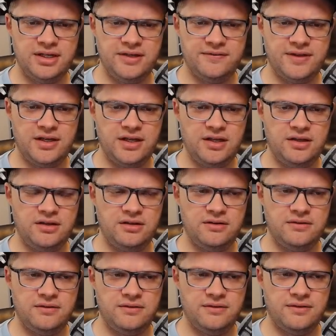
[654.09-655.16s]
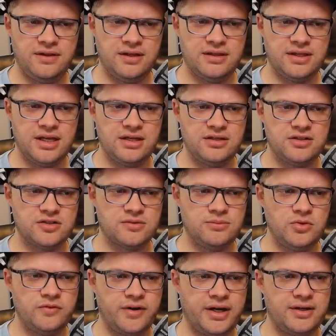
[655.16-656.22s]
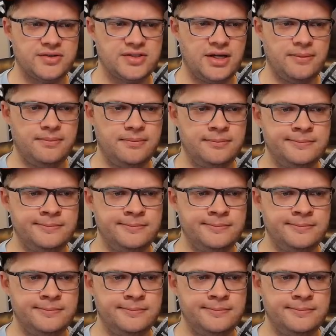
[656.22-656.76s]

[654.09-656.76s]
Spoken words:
if they think they can just move Isles up.